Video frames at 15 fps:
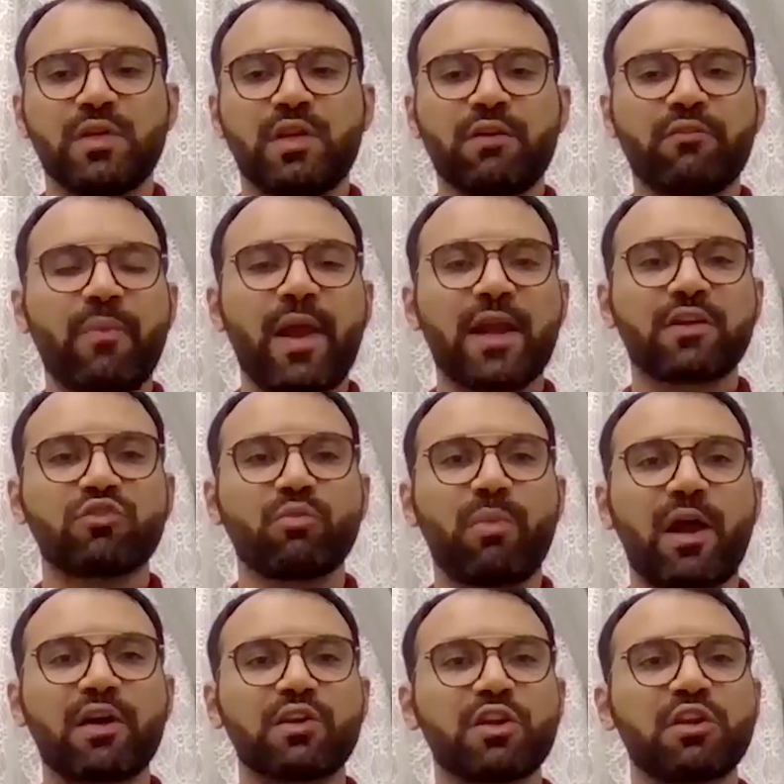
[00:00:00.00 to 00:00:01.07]
give back to
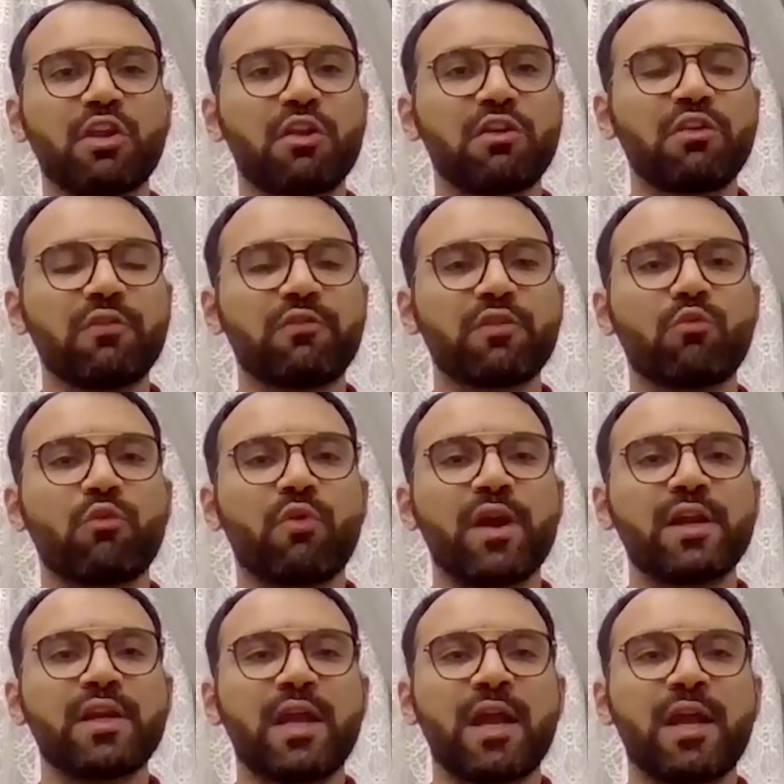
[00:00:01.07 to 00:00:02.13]
Bahrain in a different
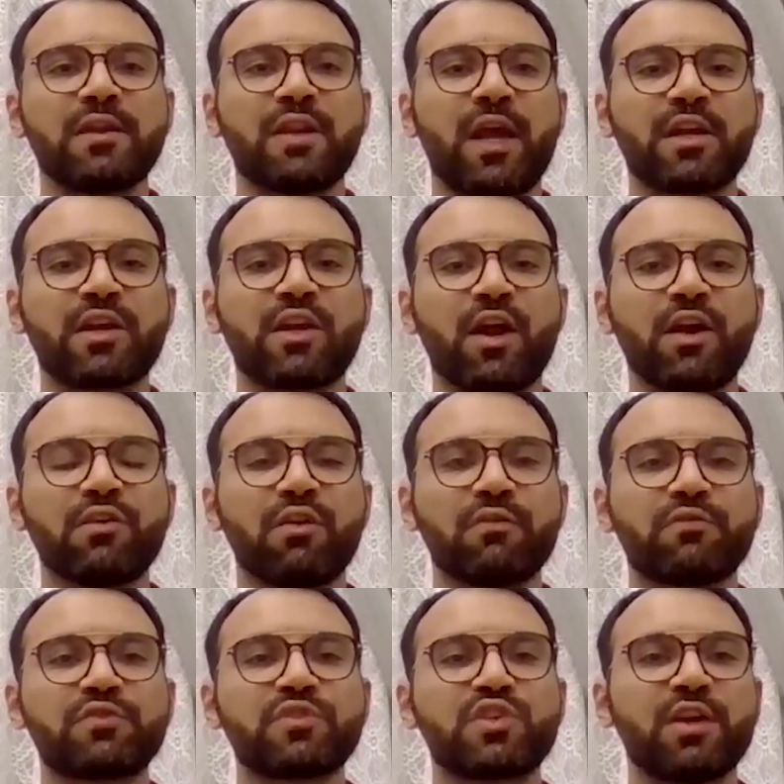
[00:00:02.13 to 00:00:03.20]
way and kind
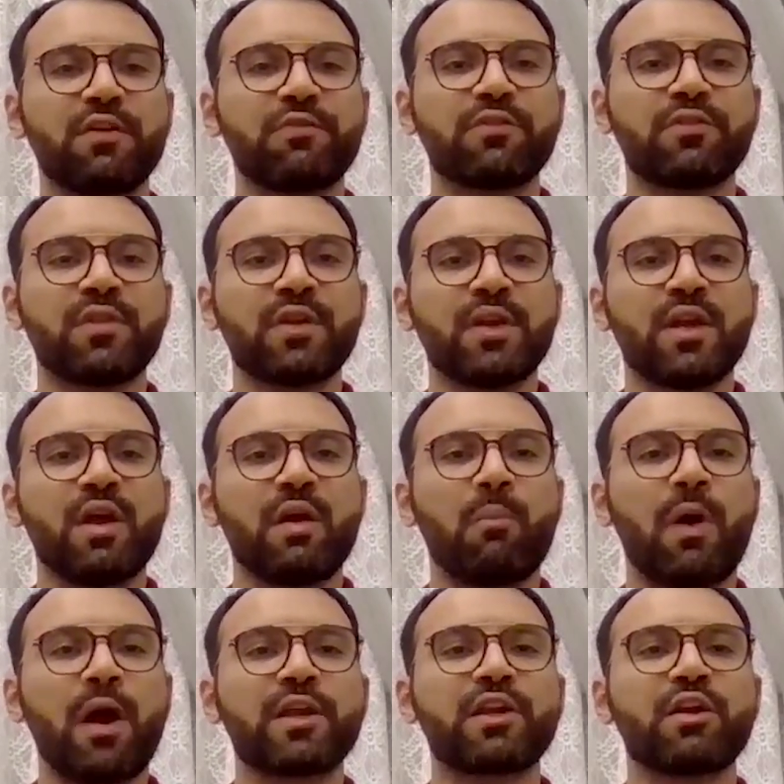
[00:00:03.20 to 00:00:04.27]
of shift
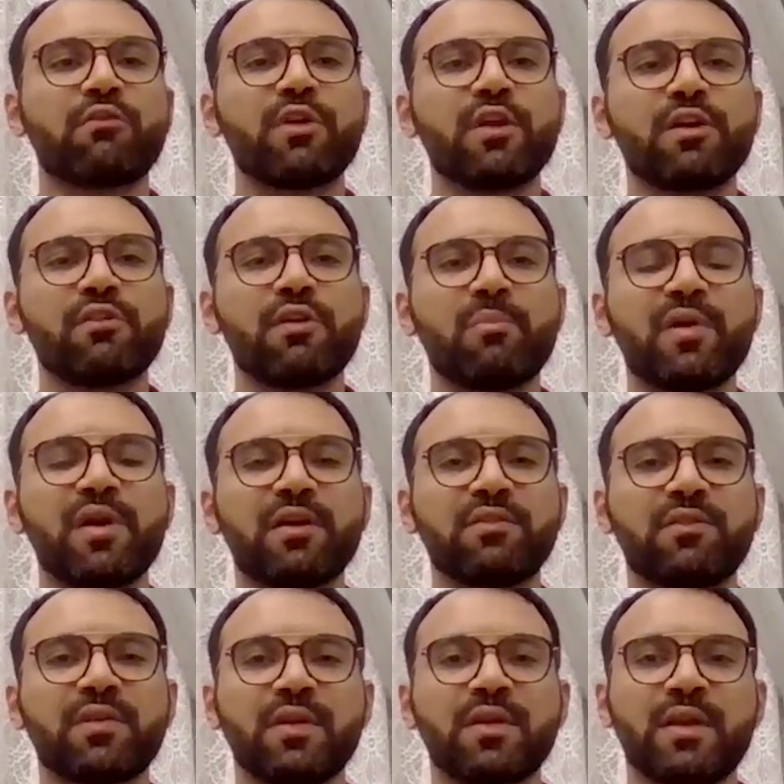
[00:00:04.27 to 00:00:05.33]
my career a
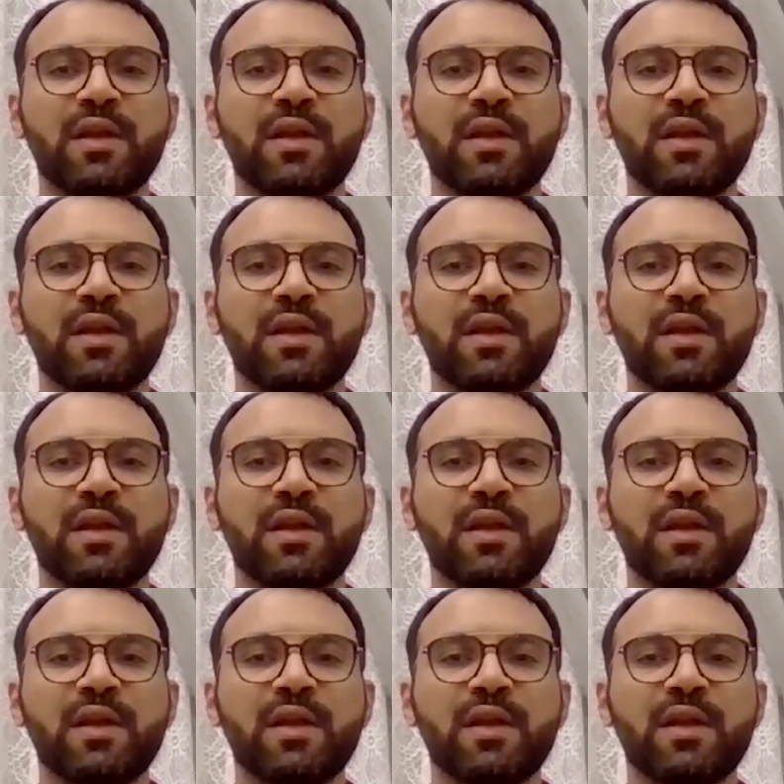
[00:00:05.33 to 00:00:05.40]
bit.